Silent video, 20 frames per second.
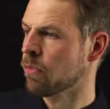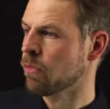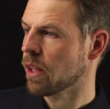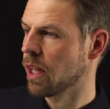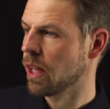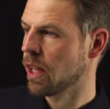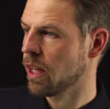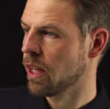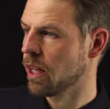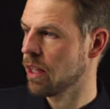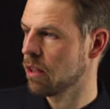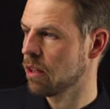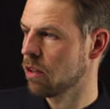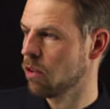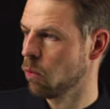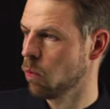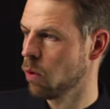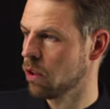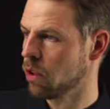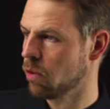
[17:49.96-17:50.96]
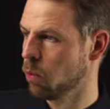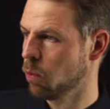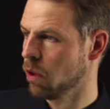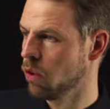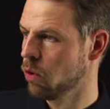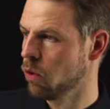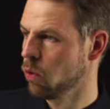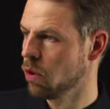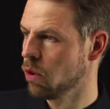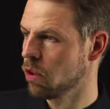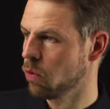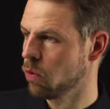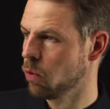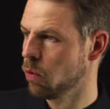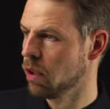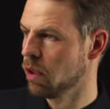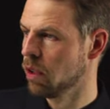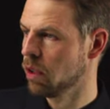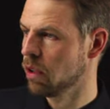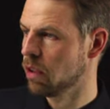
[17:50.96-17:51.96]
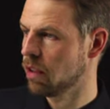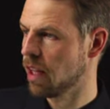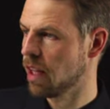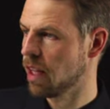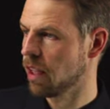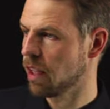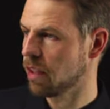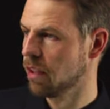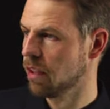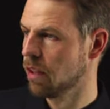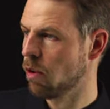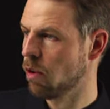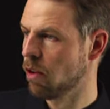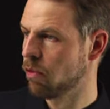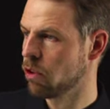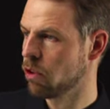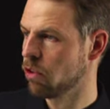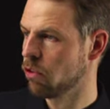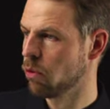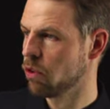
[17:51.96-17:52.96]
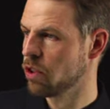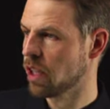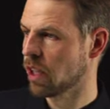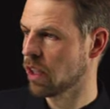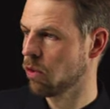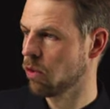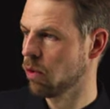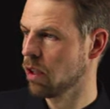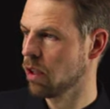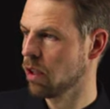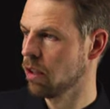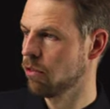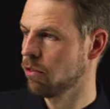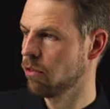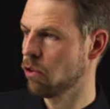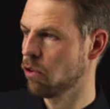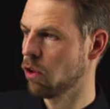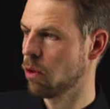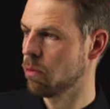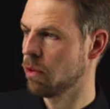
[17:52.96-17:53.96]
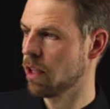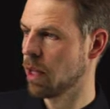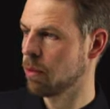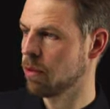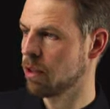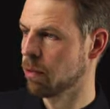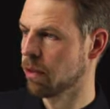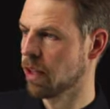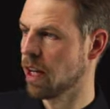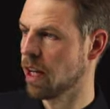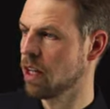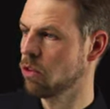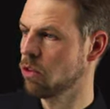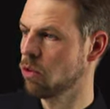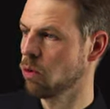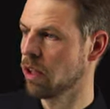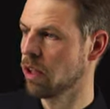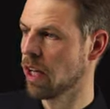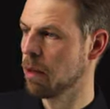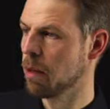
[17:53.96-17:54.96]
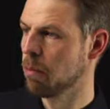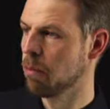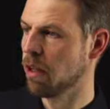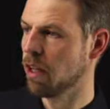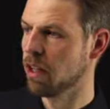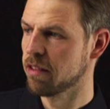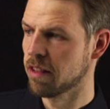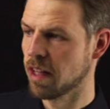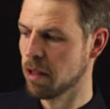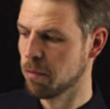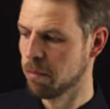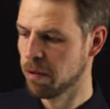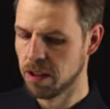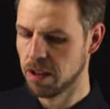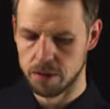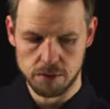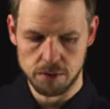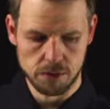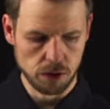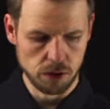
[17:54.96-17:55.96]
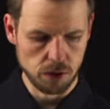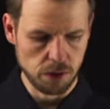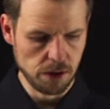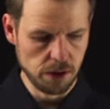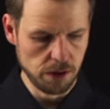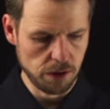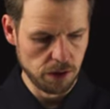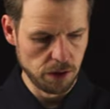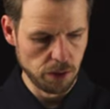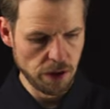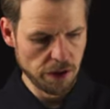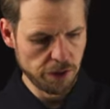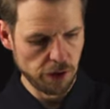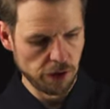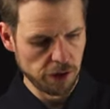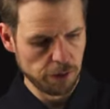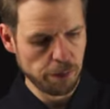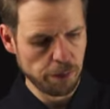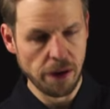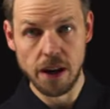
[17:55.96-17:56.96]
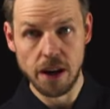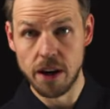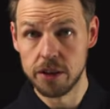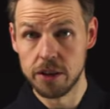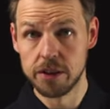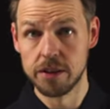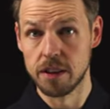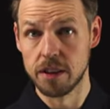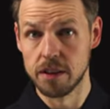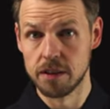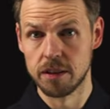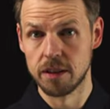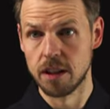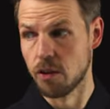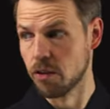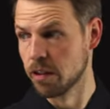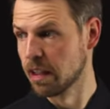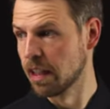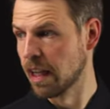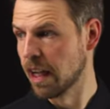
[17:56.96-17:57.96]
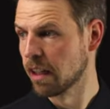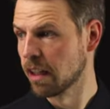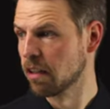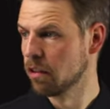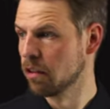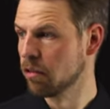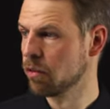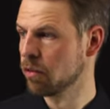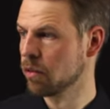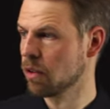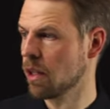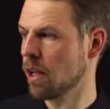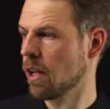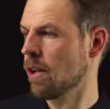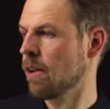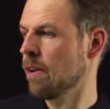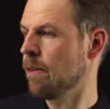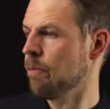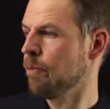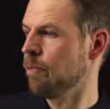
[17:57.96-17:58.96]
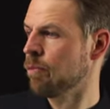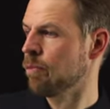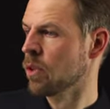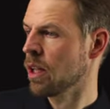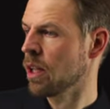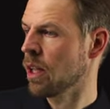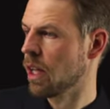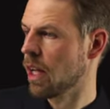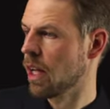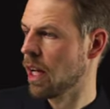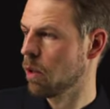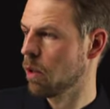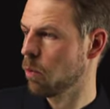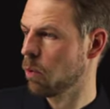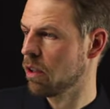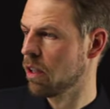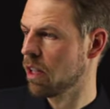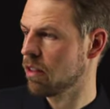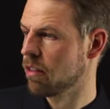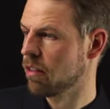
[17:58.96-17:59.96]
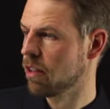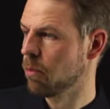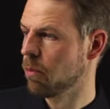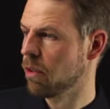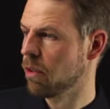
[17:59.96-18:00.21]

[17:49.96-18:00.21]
And what we do is we take the reference trajectory from time step k to k plus np, so the reference part that is currently active. And we then simply